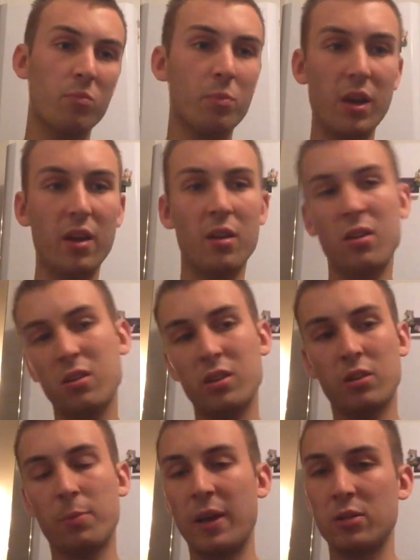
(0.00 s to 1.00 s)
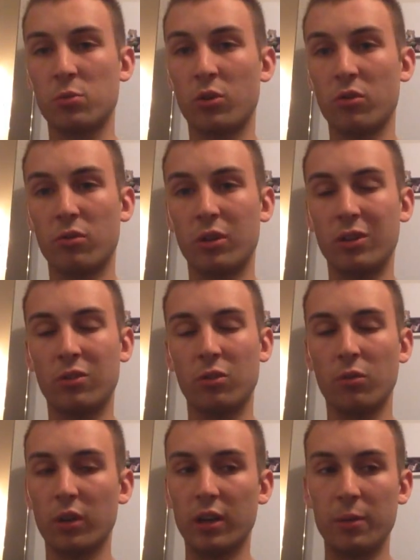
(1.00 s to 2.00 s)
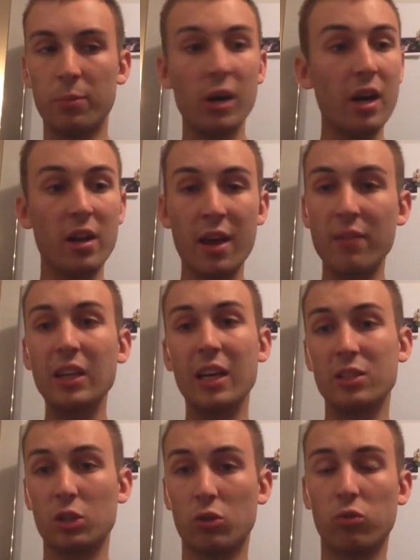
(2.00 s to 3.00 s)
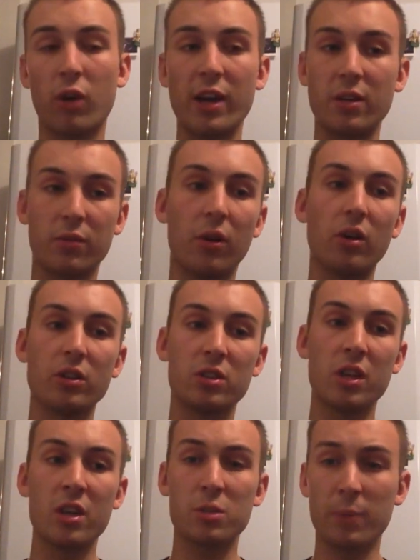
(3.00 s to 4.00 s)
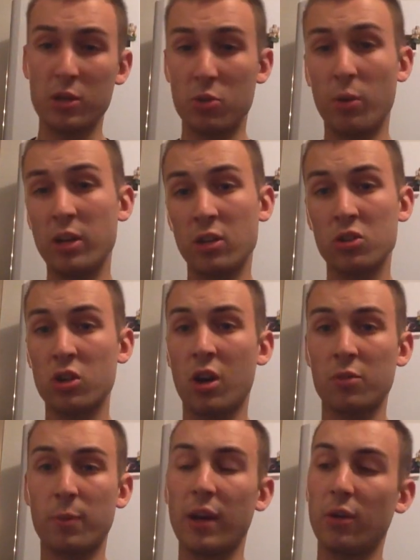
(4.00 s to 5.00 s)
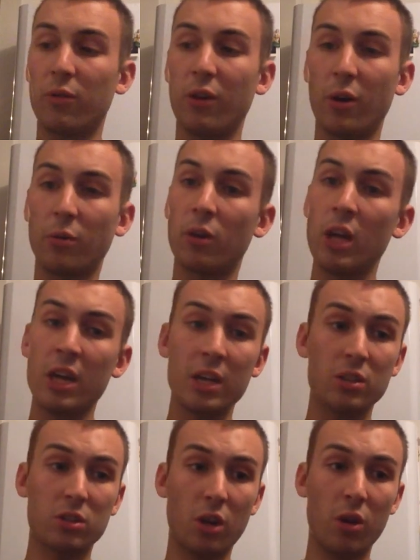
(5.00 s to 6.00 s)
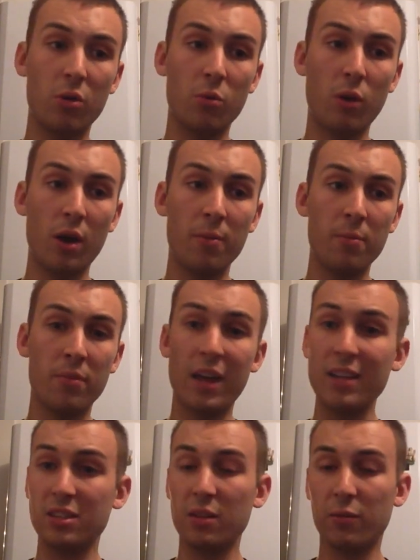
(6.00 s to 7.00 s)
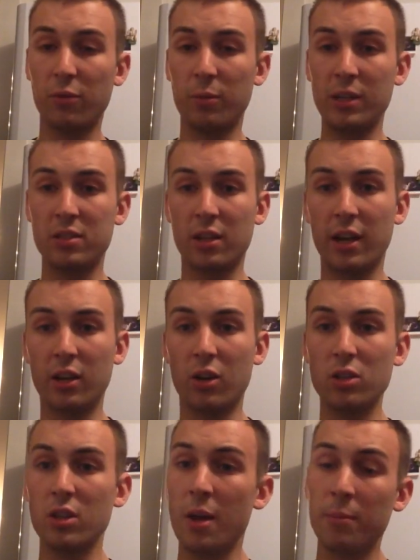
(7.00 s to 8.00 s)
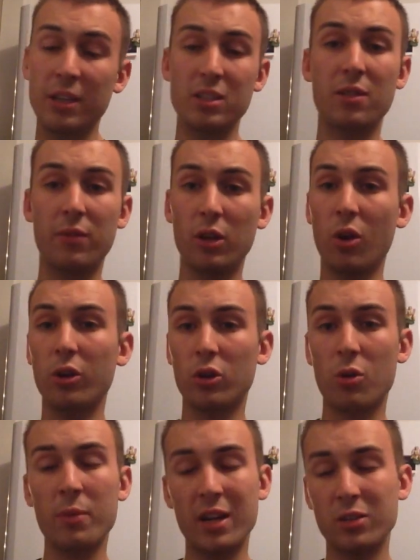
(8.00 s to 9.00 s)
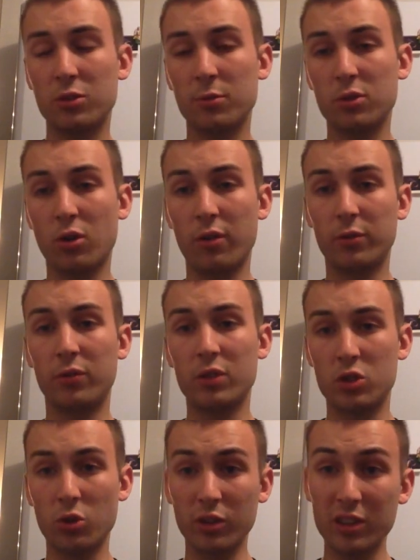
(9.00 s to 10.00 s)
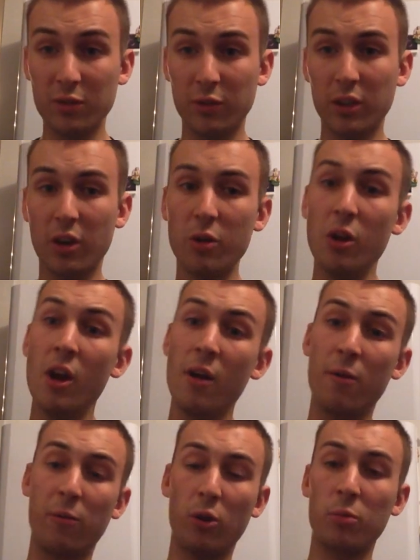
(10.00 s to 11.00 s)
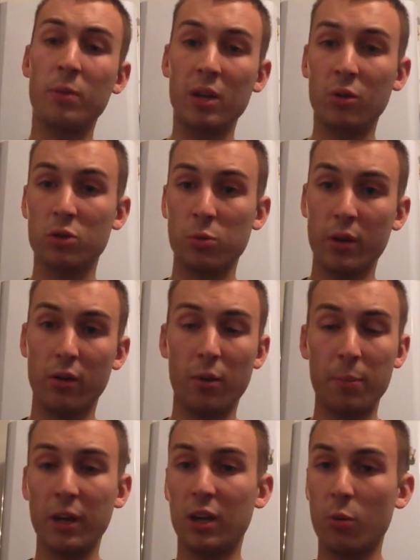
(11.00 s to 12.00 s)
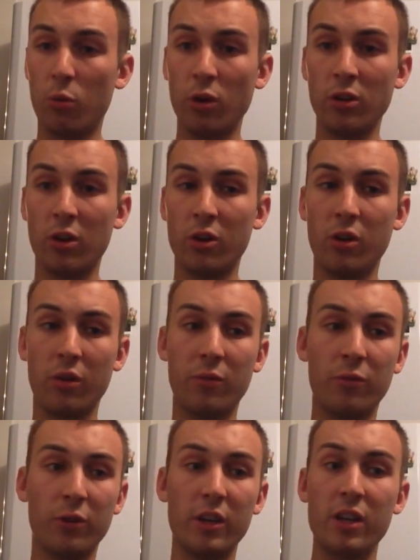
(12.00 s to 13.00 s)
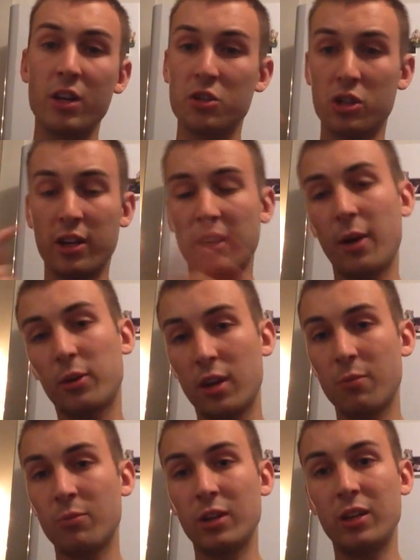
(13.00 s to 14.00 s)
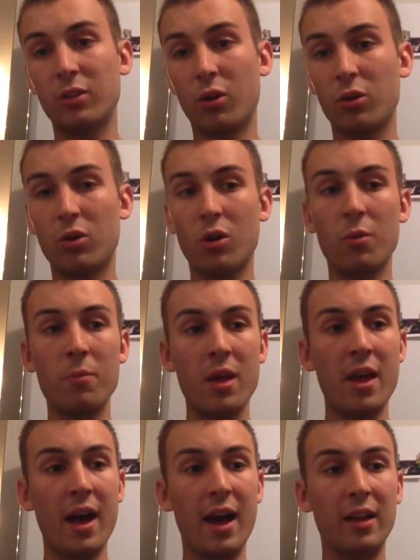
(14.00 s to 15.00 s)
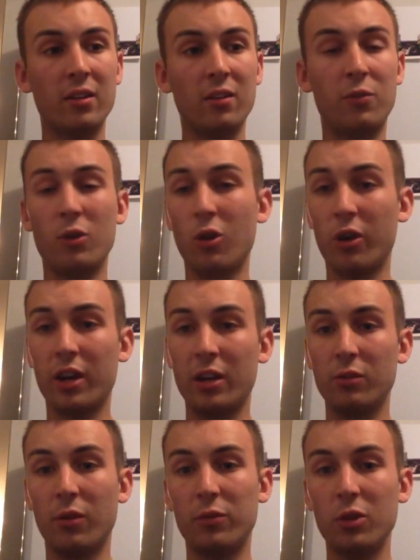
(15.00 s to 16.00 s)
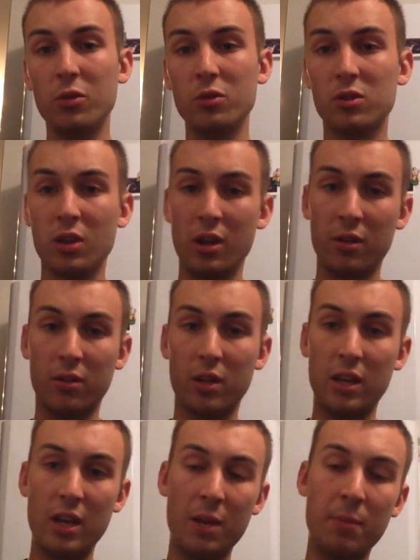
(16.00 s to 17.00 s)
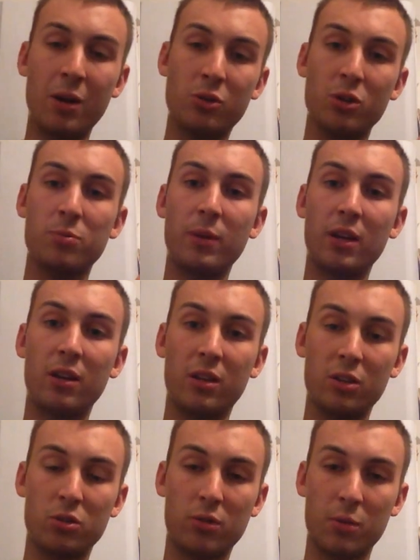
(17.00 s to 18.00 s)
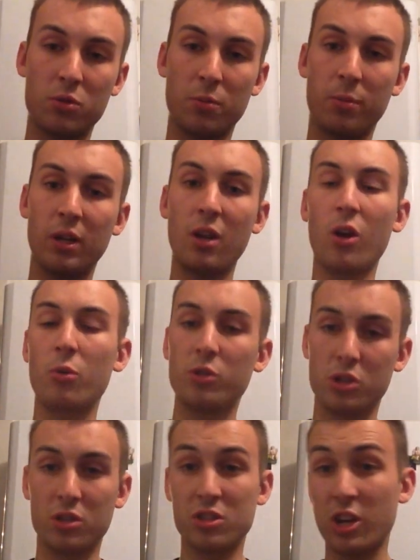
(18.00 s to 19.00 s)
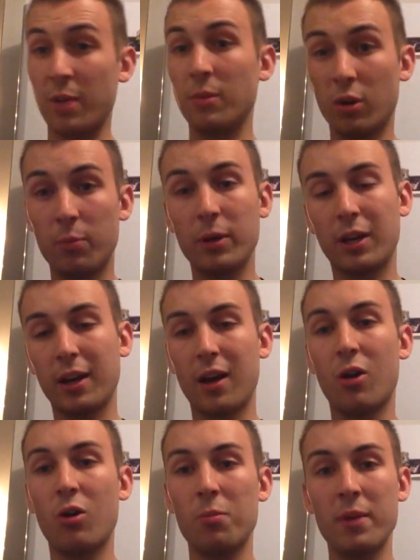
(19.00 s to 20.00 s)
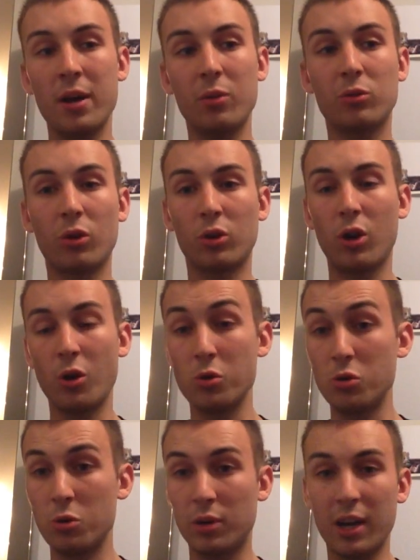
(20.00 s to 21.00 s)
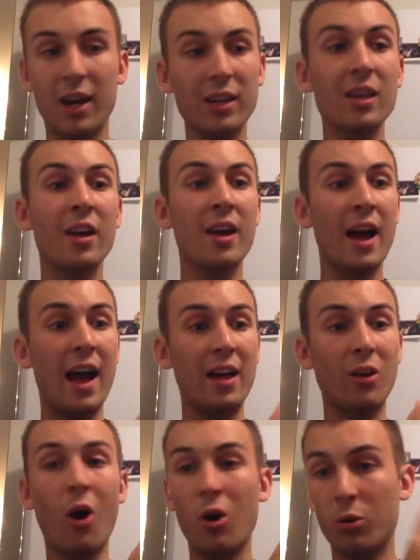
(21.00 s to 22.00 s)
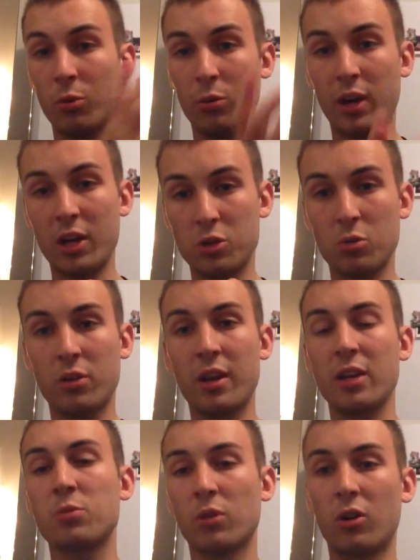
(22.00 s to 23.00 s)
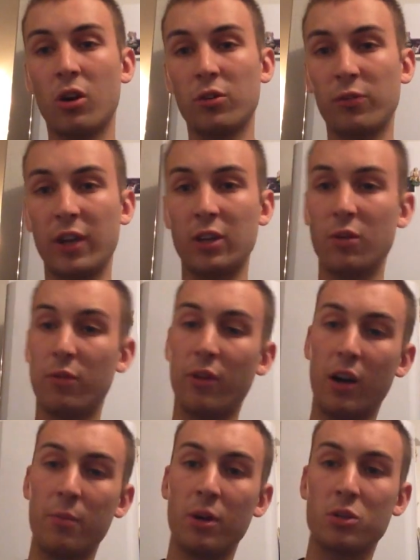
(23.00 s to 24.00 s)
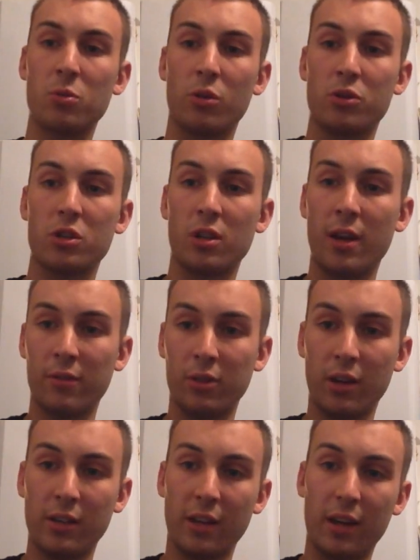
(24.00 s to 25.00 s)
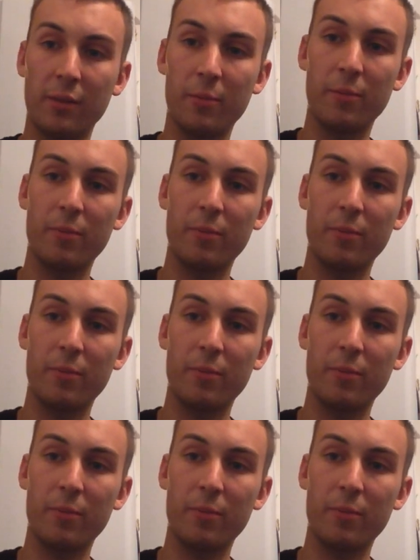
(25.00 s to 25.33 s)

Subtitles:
It depends what you're into really, but nevertheless a great device, especially where you can charge back your phone. So that's it for me today guys. Please leave a like, comment and subscribe if you've enjoyed this video. Follow me on Twitter at Pickett1993, check out Kimree.com, and if you like any reviews, The email address will be in the description below, which is jamie.pickett@hotmail.co.uk, and I will catch you on the next one, guys. Thank you very much for watching. Have a great day.